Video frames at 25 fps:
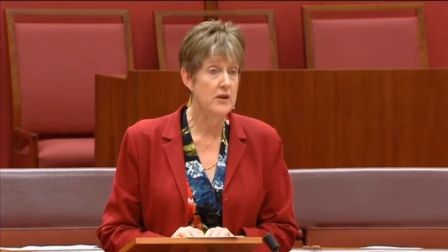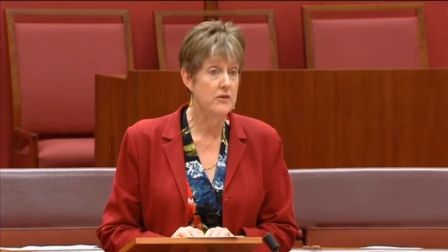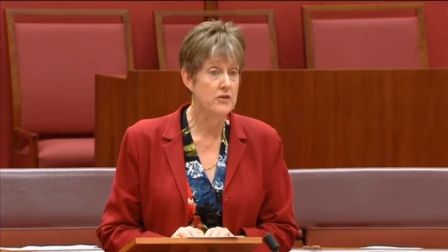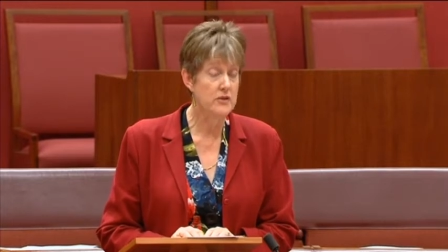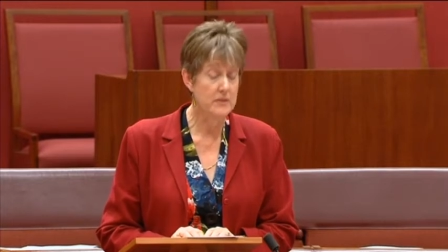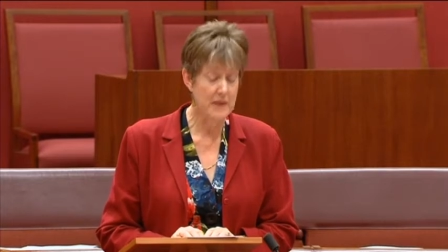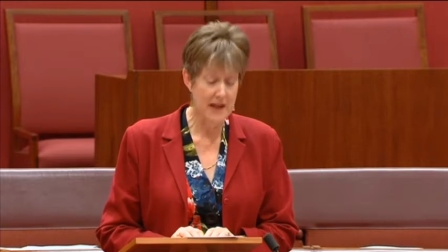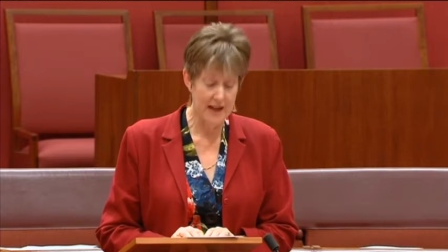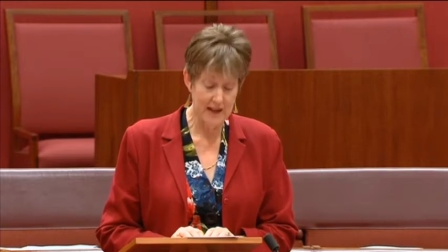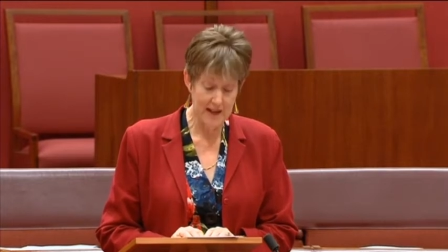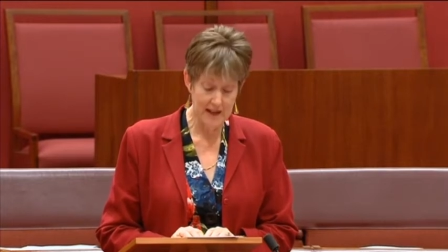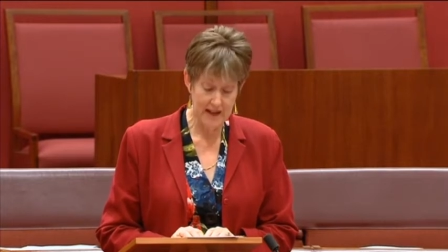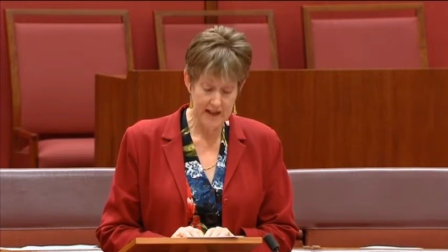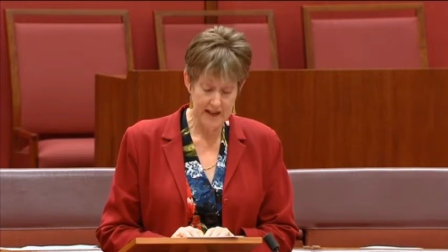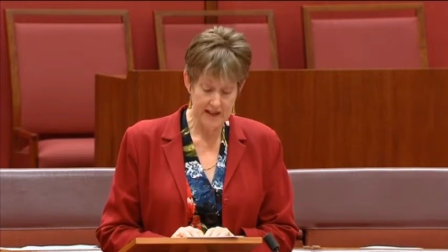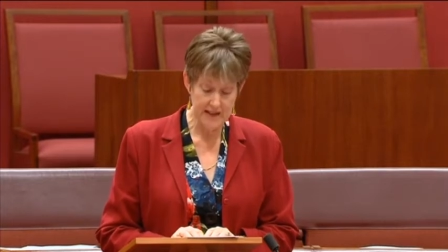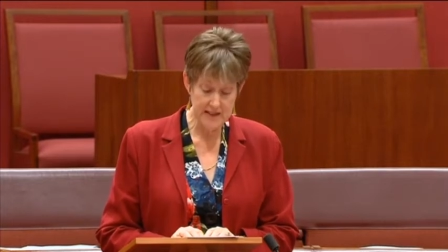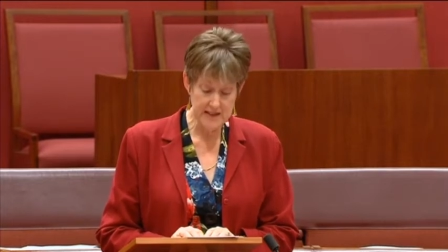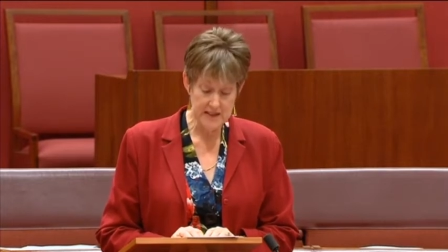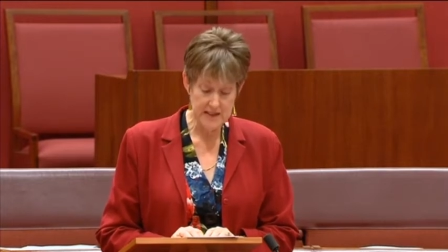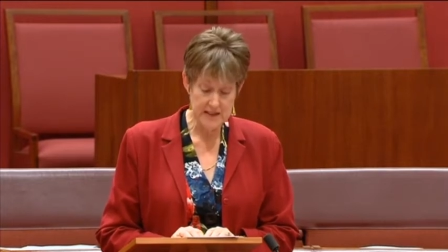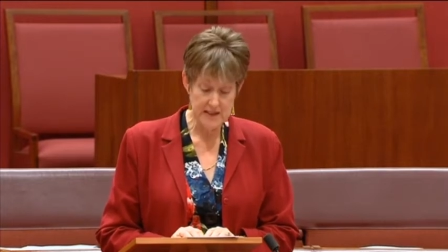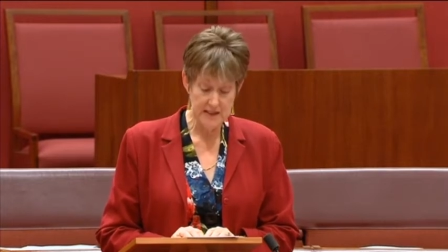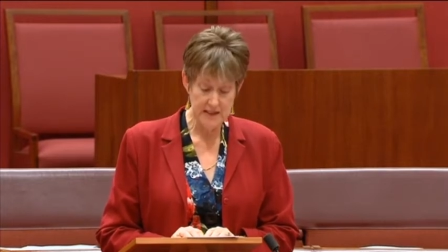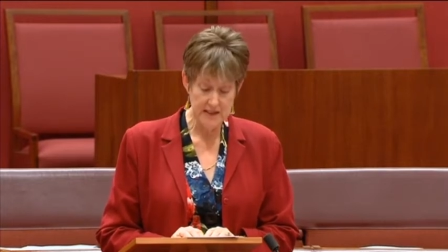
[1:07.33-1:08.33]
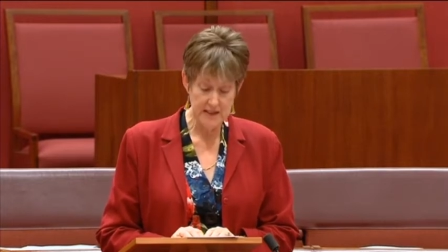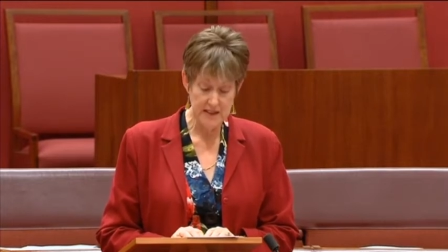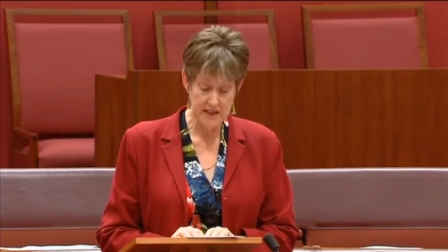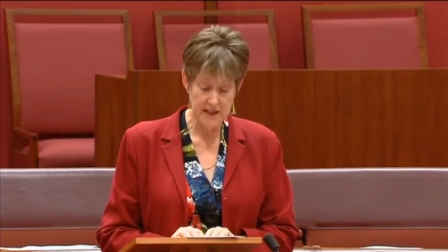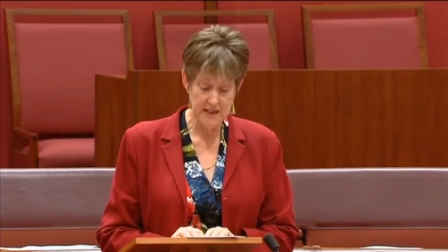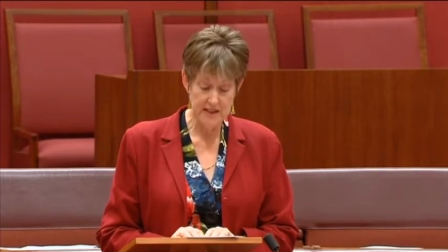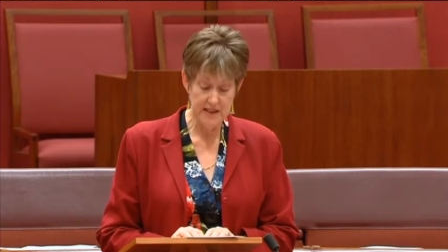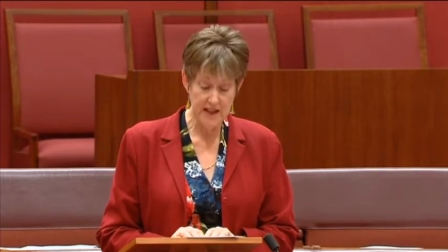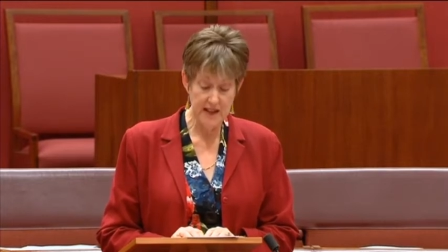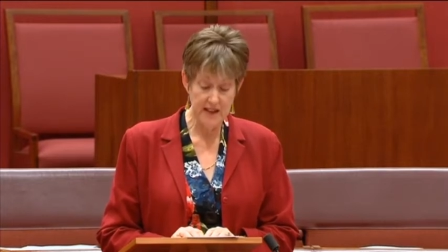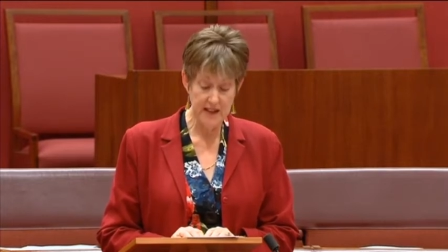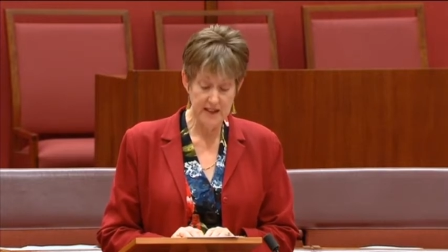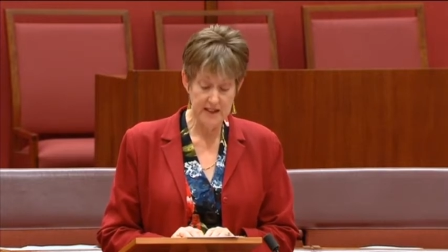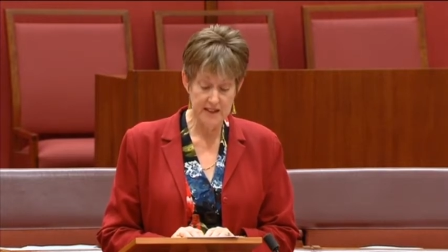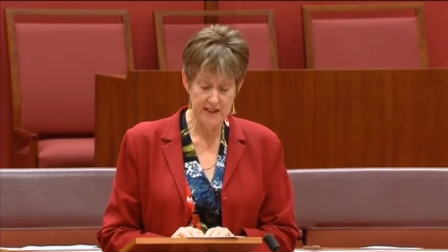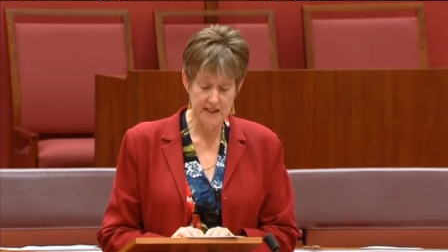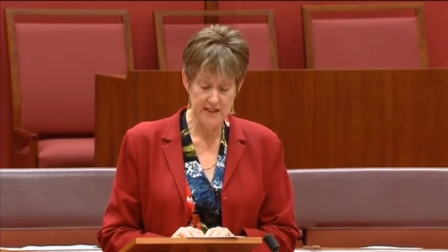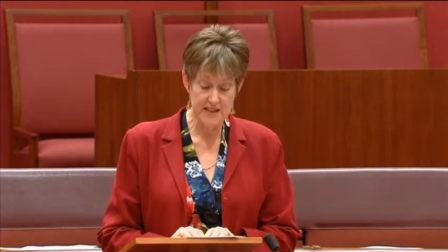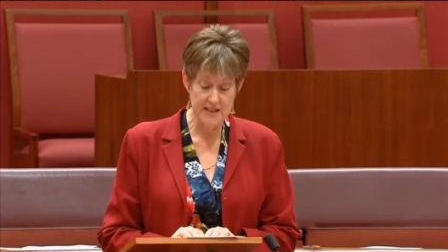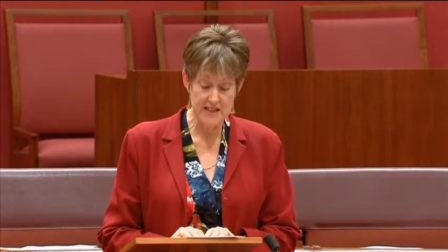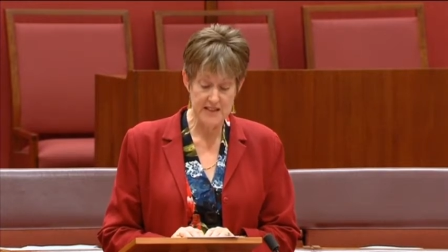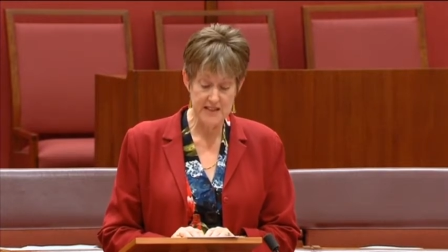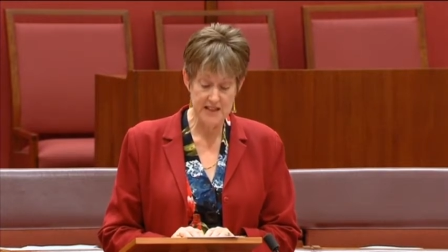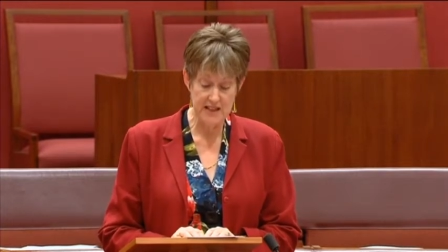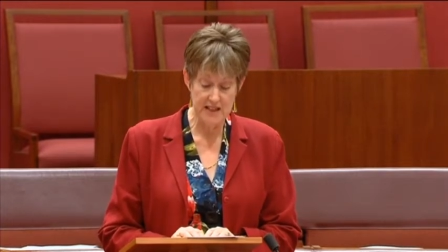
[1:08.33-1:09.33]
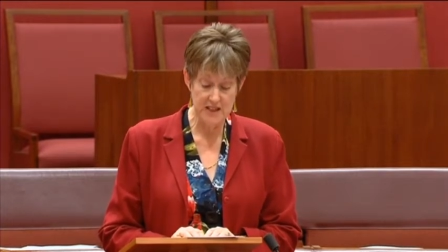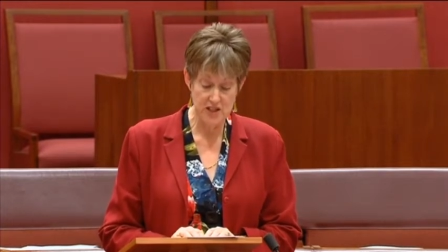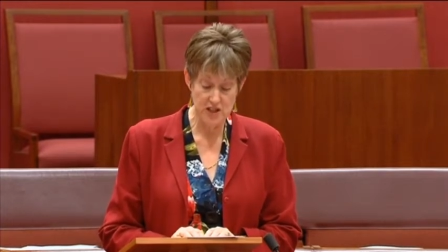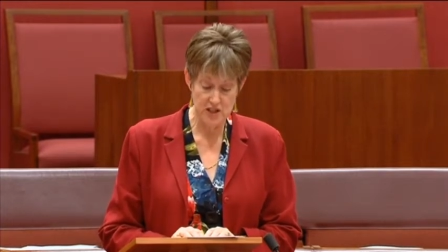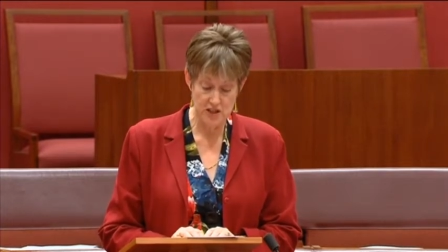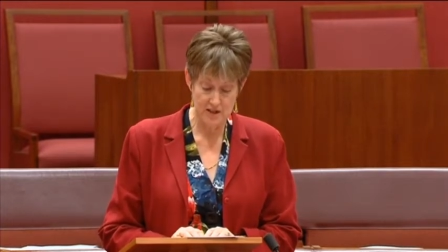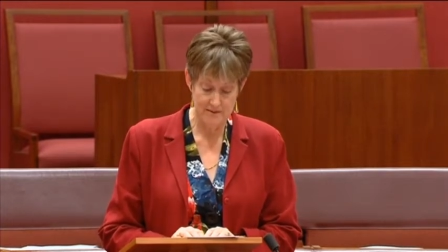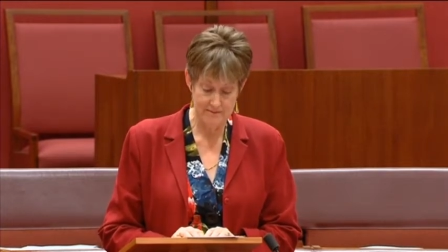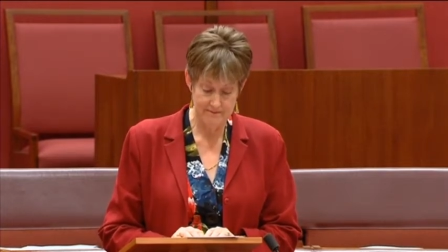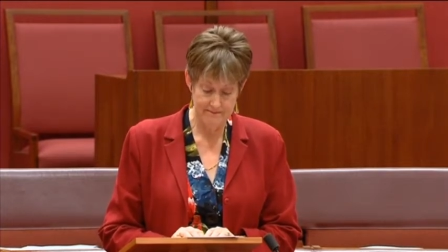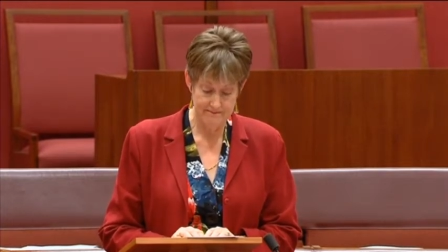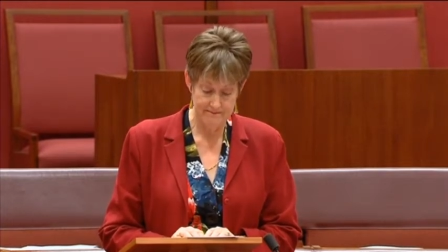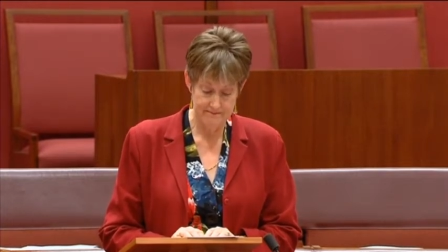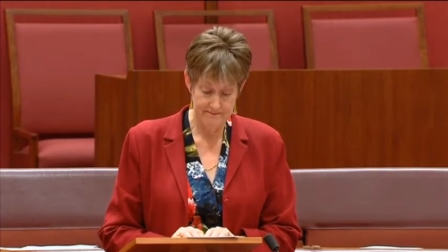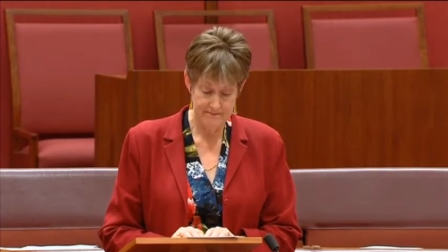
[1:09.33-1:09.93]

from Adelaide at Yankaninna Station,